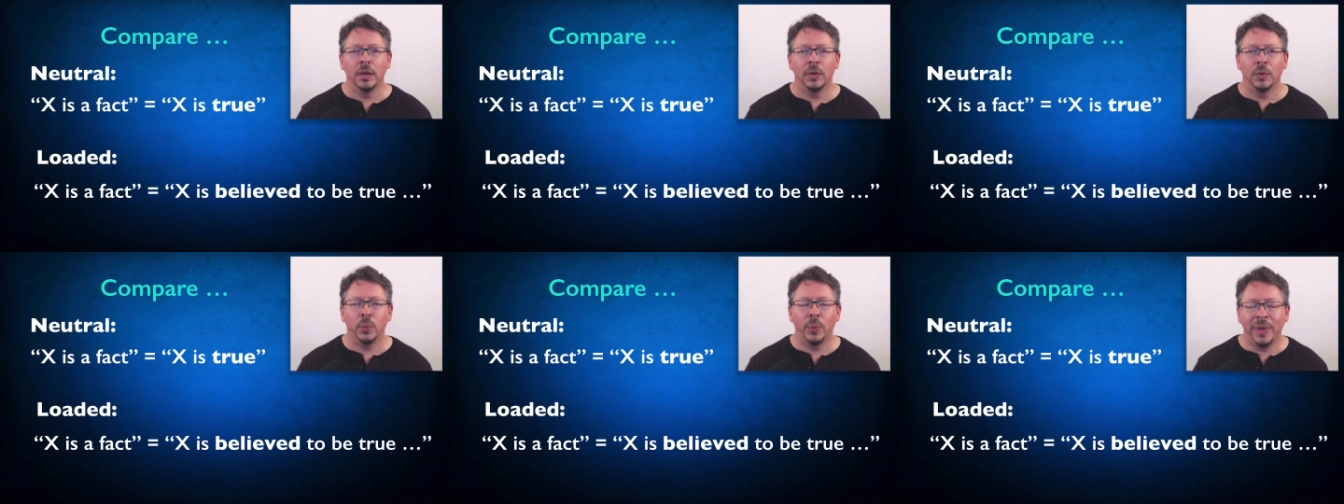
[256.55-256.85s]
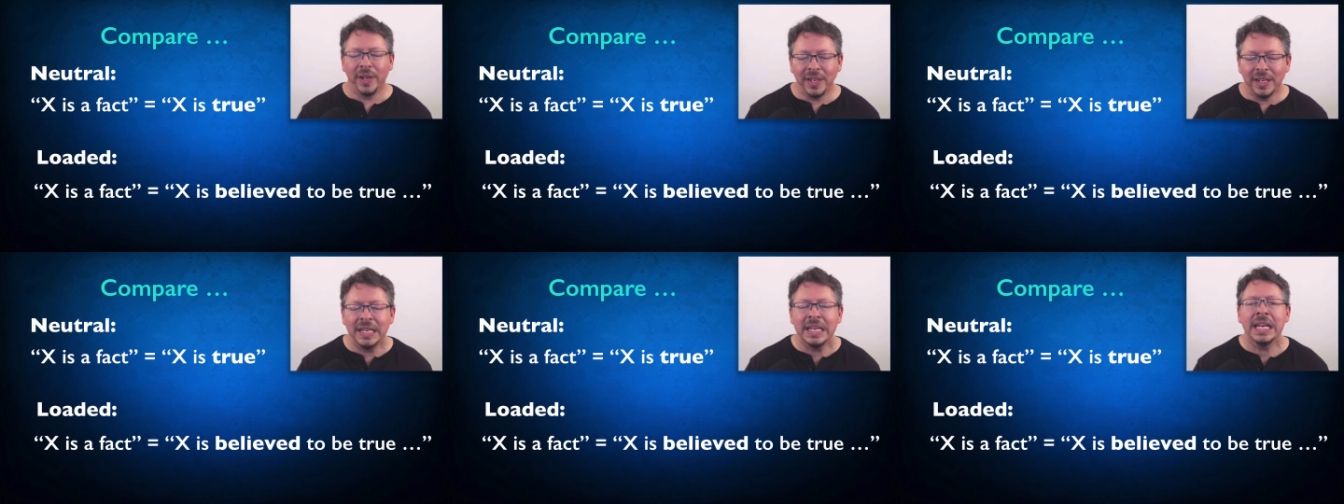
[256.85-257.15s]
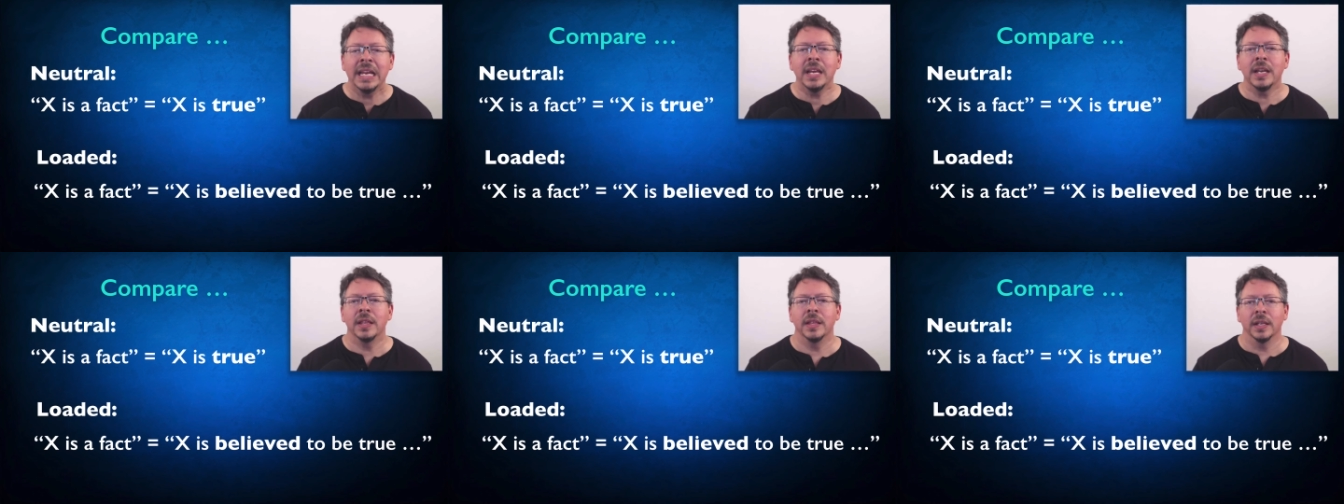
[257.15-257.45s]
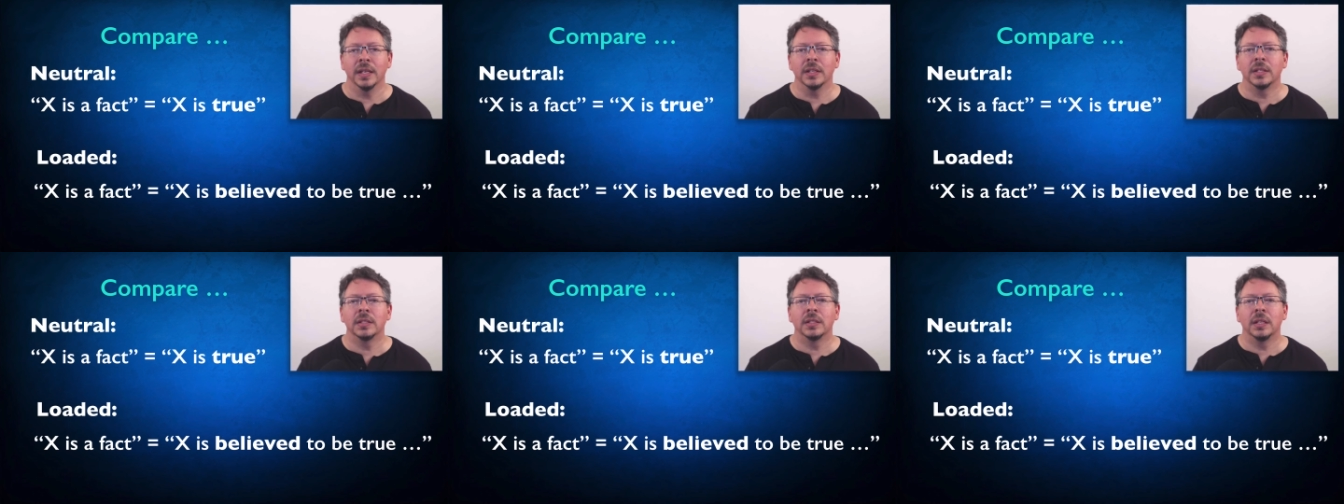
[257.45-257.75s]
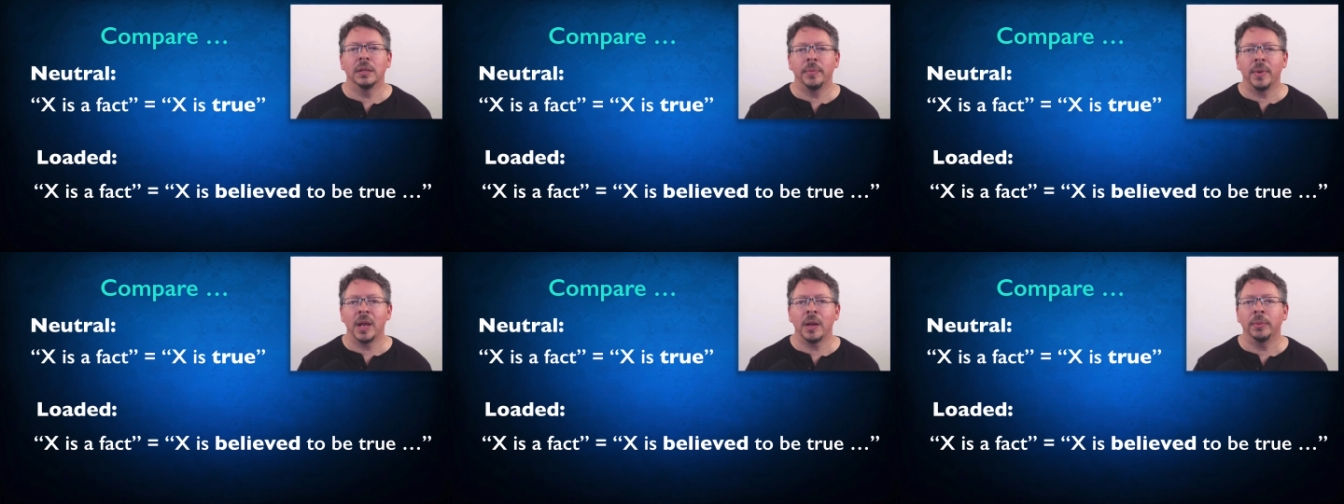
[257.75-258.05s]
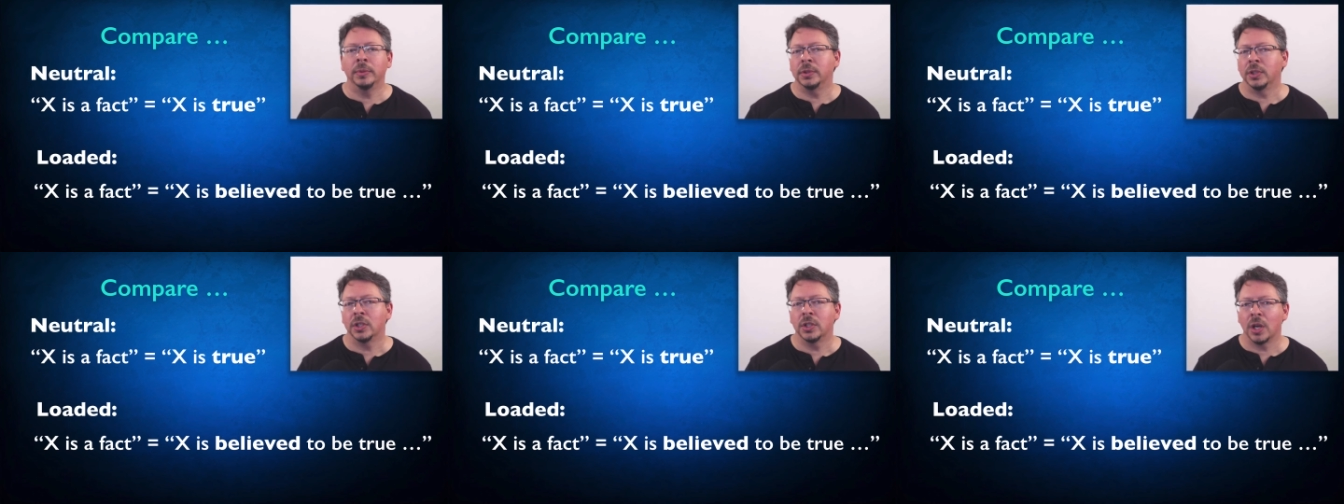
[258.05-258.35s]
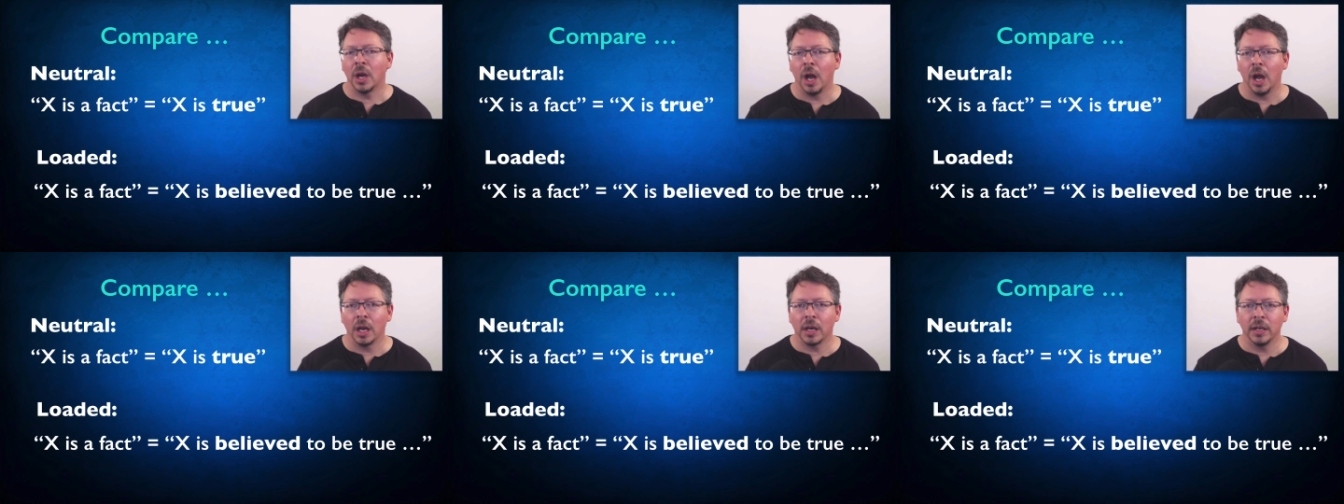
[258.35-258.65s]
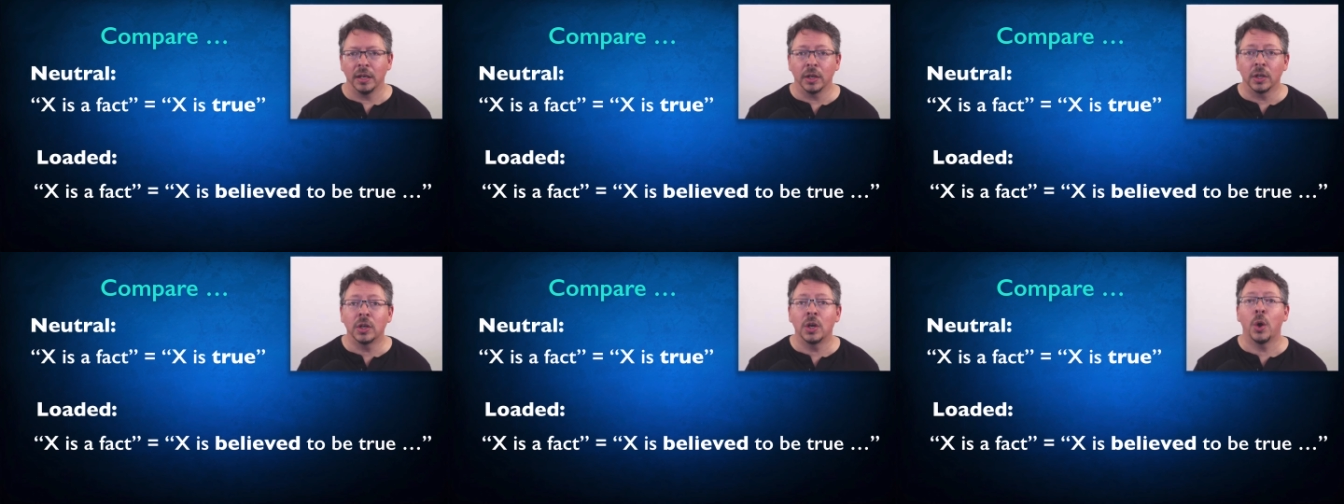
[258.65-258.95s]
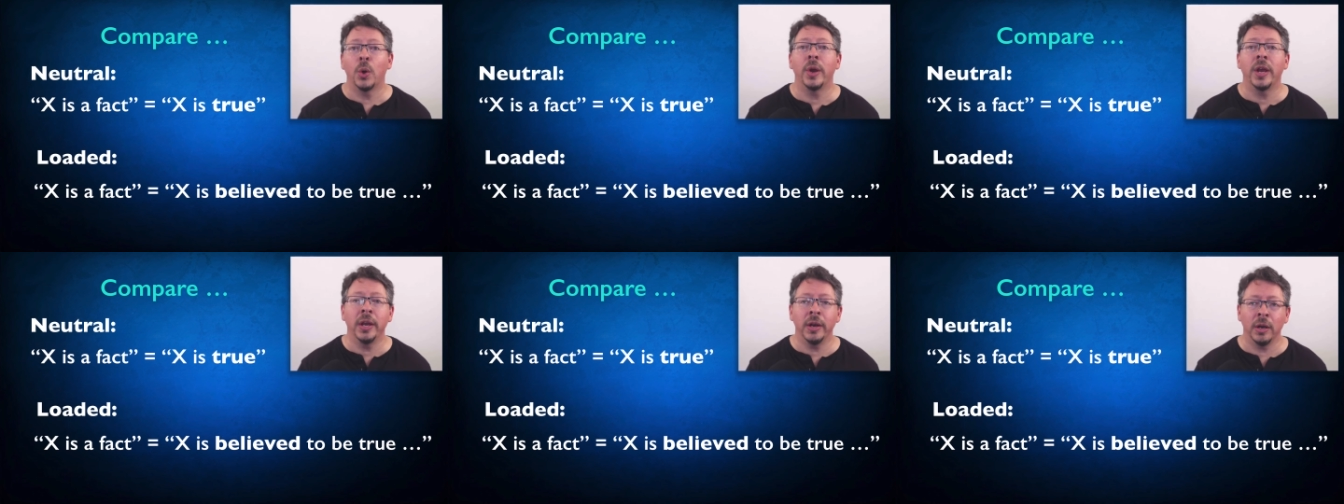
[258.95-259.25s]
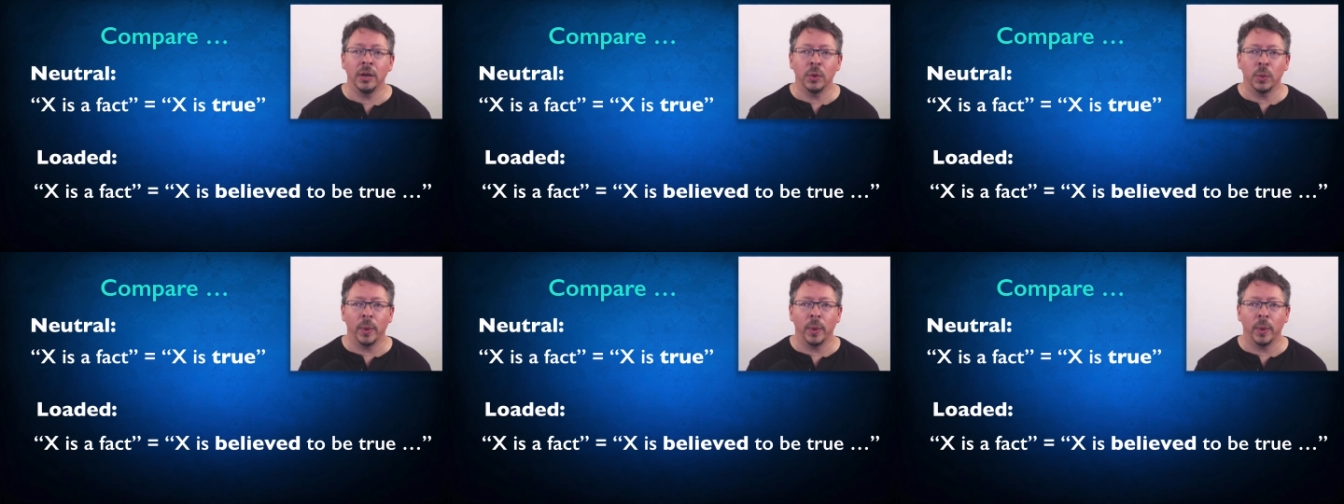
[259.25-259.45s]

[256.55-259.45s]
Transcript: We need this to be able to talk in a coherent